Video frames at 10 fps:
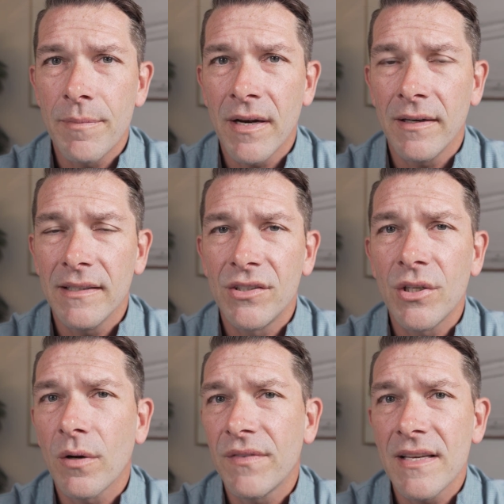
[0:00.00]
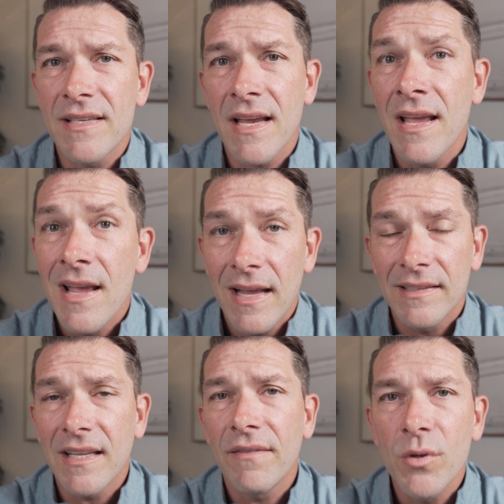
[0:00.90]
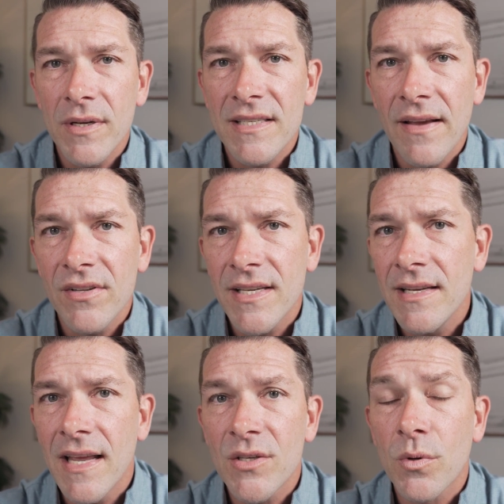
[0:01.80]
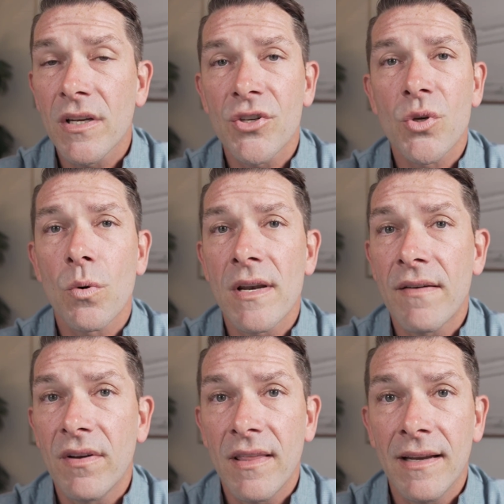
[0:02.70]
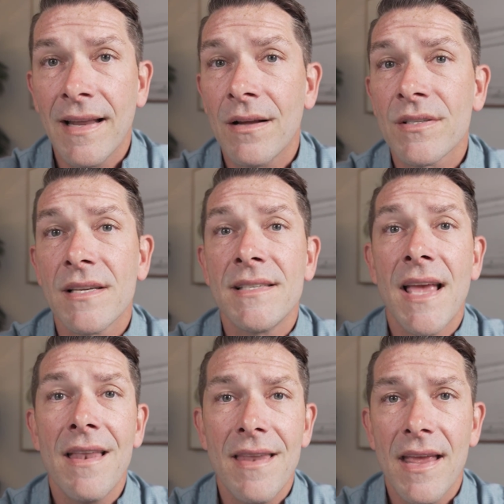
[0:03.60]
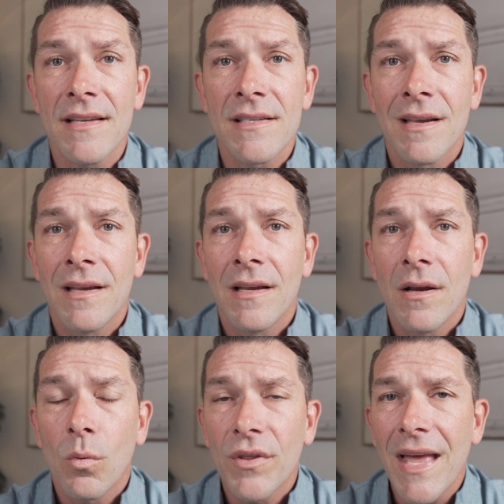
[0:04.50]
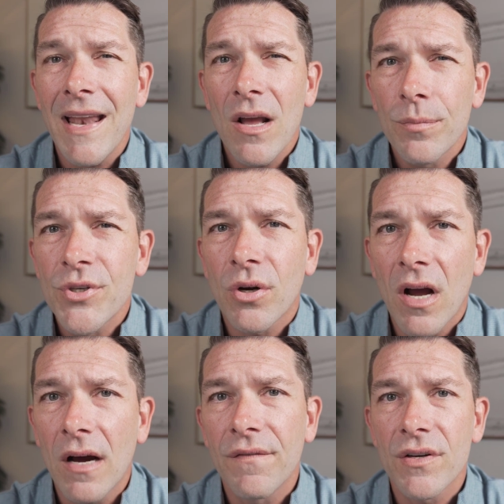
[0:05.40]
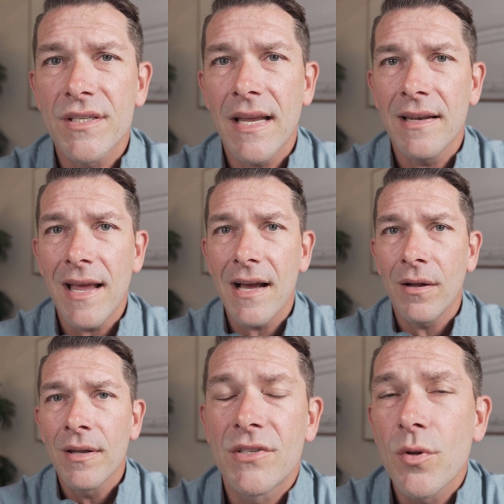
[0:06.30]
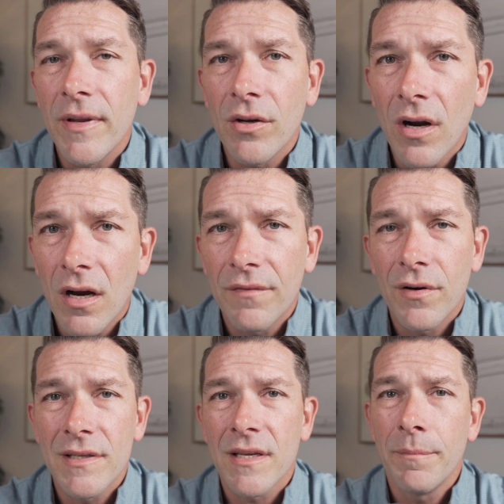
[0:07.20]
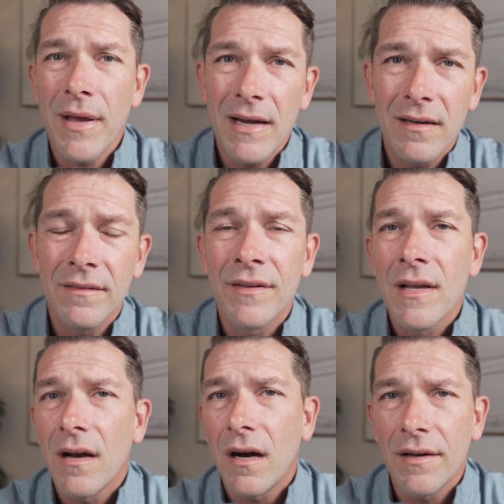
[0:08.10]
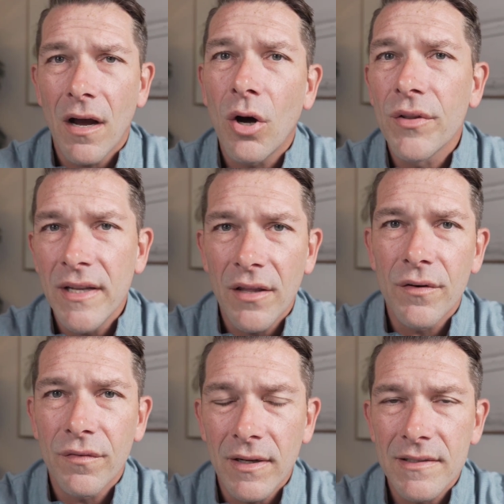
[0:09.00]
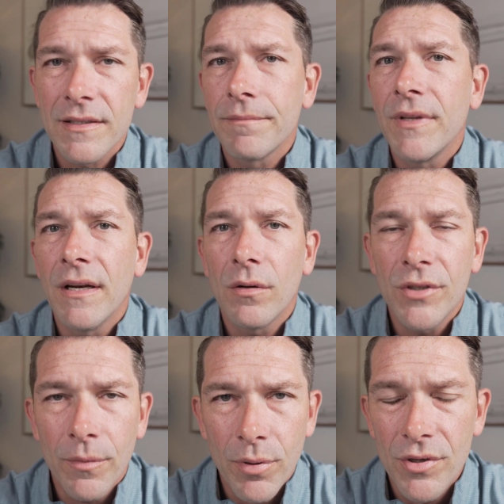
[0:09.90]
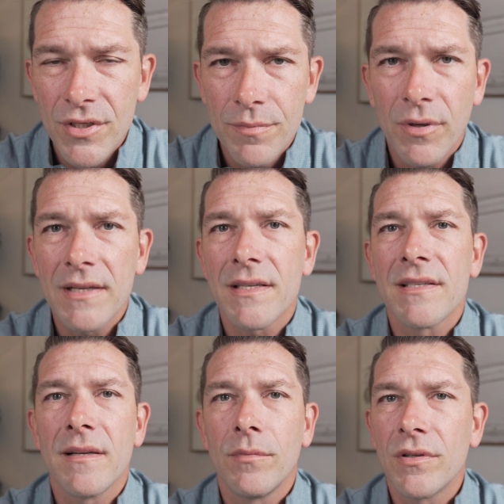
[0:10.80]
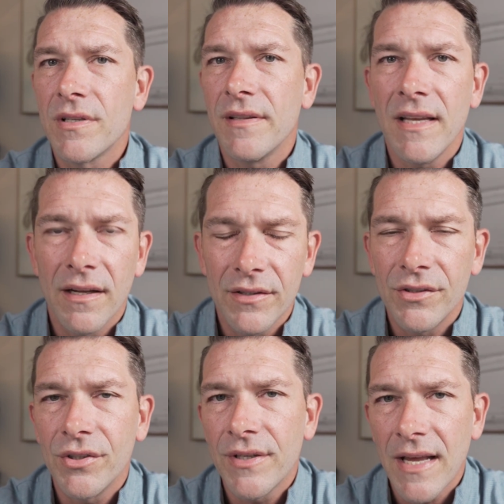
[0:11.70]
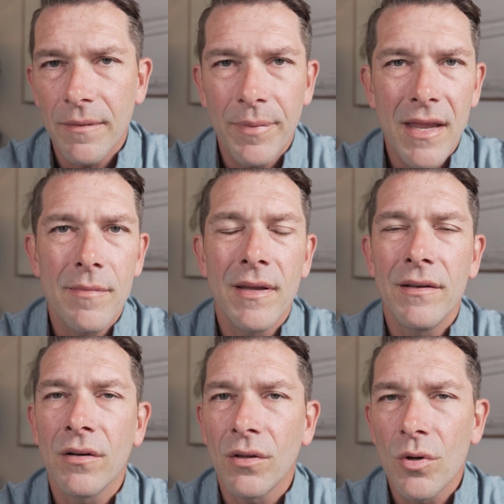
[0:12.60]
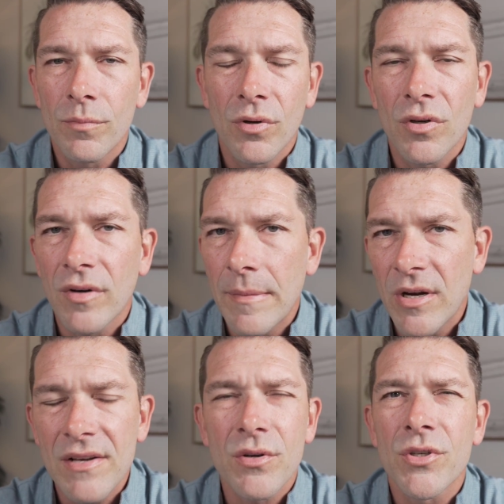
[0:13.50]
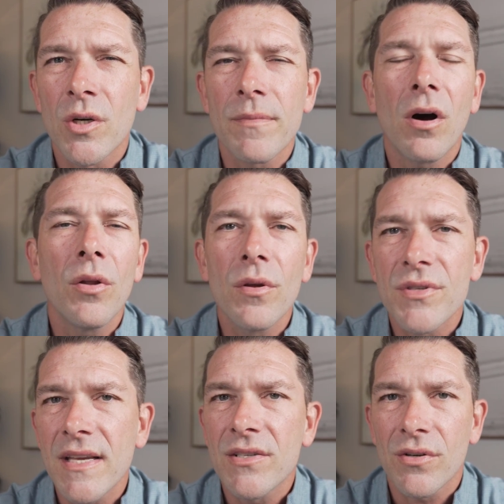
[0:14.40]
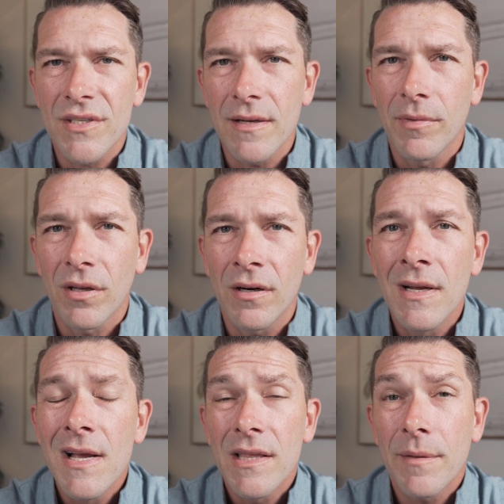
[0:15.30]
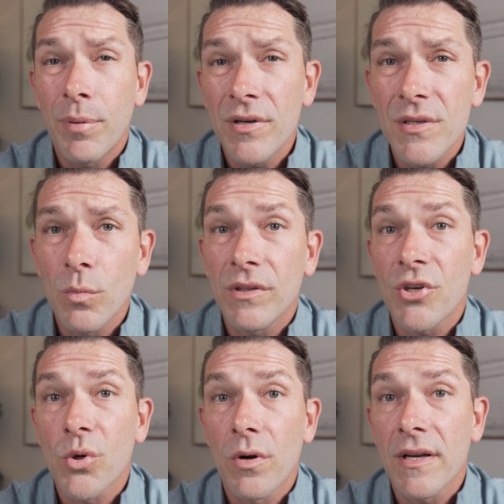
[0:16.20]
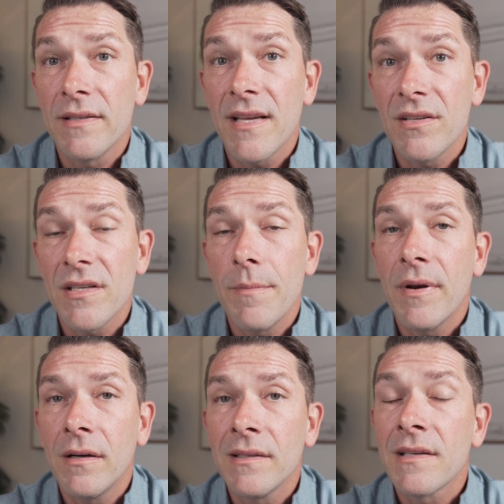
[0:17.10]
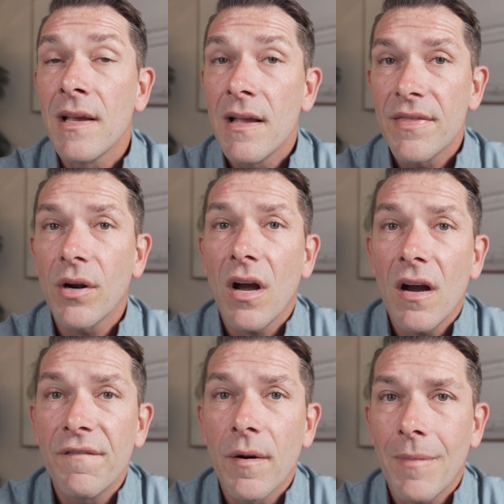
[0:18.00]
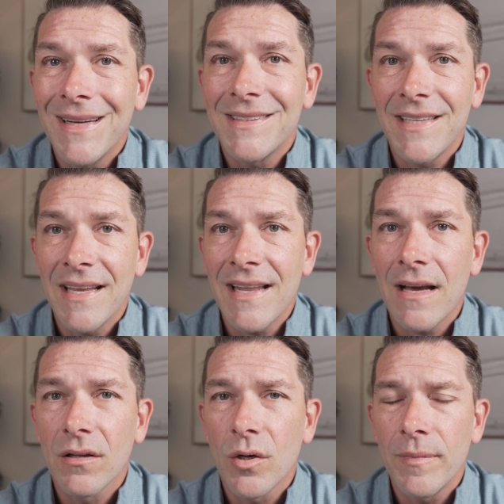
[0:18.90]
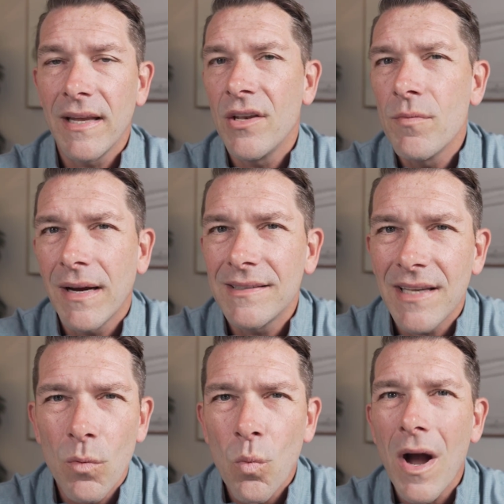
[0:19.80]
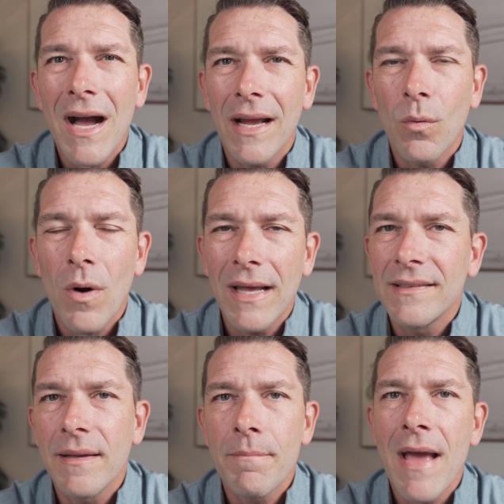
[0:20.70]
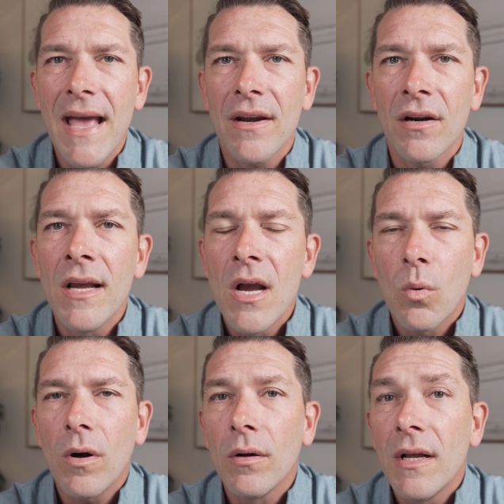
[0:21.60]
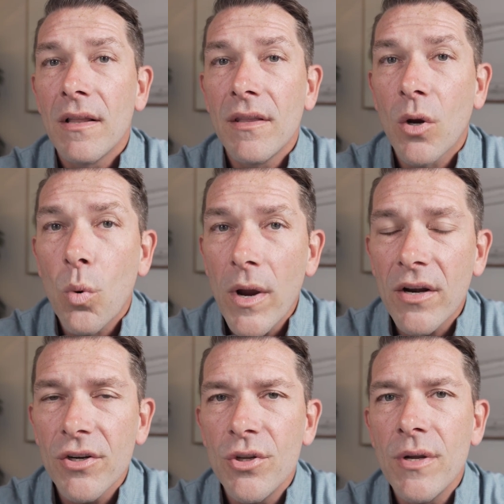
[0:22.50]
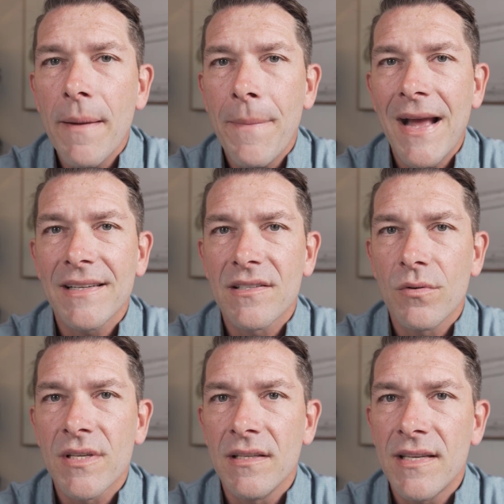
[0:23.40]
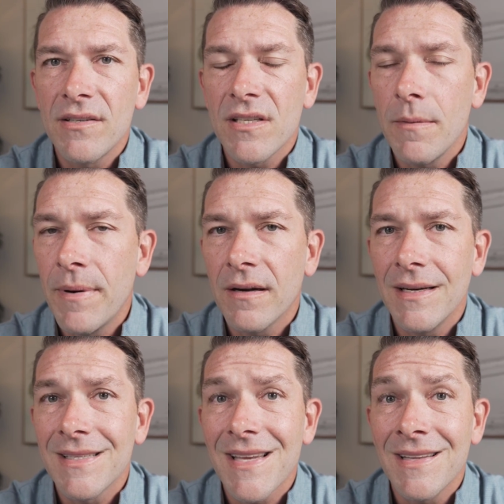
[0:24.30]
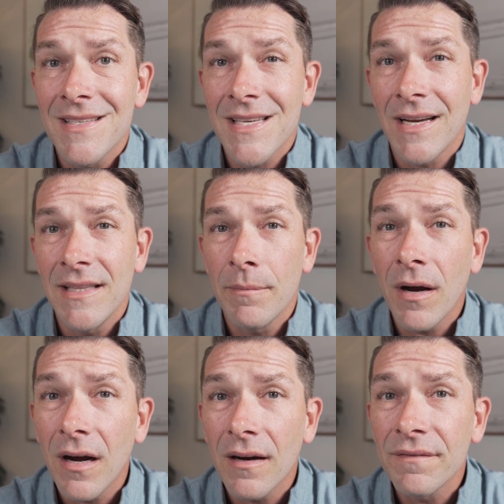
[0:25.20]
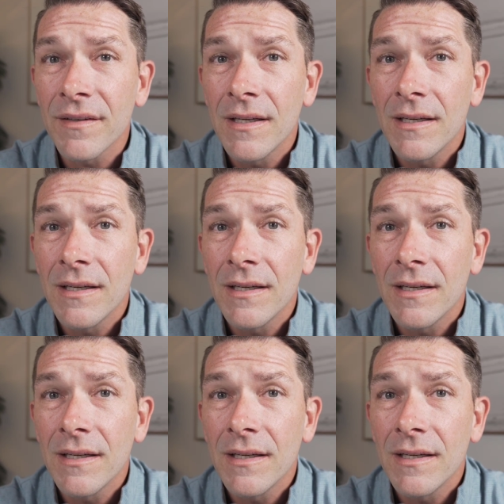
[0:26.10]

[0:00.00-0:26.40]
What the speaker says: periods, you know, if they say, instead of doing 17 days, we're gonna shorten everything down to 10 days. Well, that helps your offer stand out, assuming your offer is competitive on all the other fronts. You know, your purchase price is similar to the others, your down payment, your loan program, your escrow term, all those things are similar. The person with the shorter contingency periods, their offer might stand out a little bit. And you might say, why? Why does it matter? Well, the quicker you get past those contingency periods and sign them off,